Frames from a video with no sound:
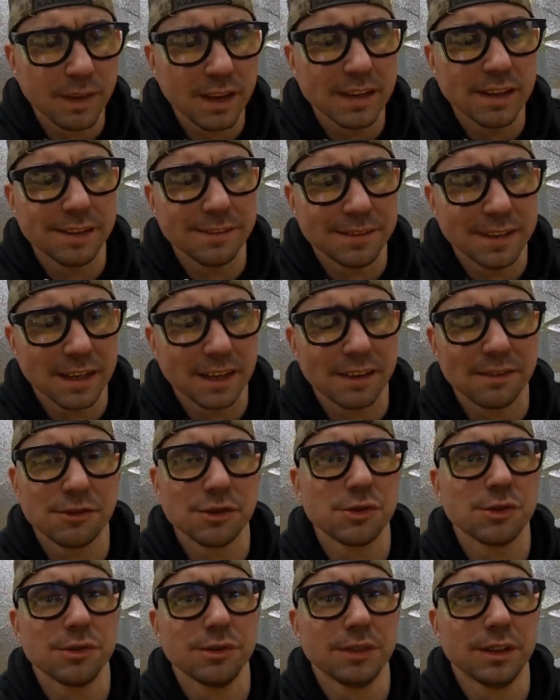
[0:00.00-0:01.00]
If that gives
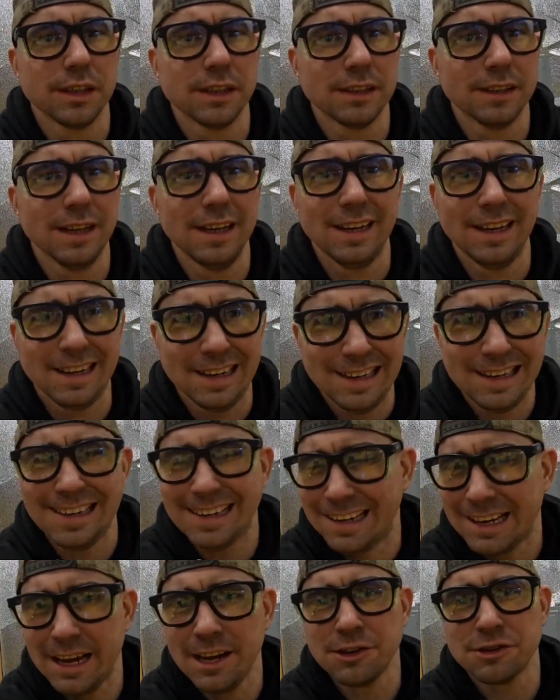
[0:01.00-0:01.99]
you any
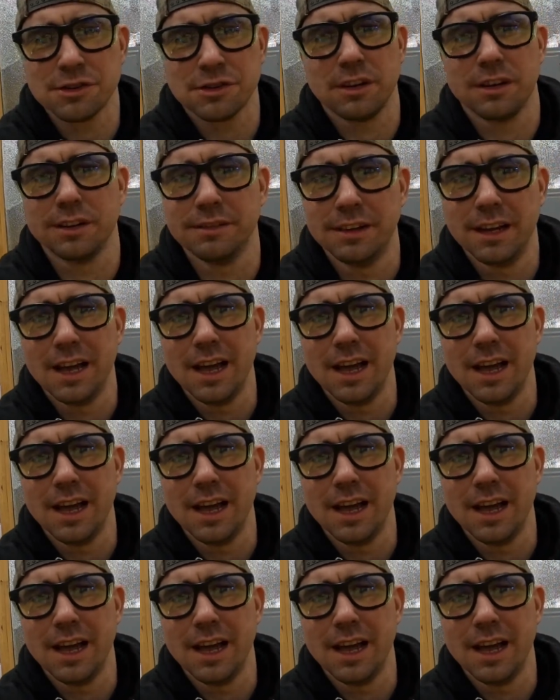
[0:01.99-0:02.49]
indication on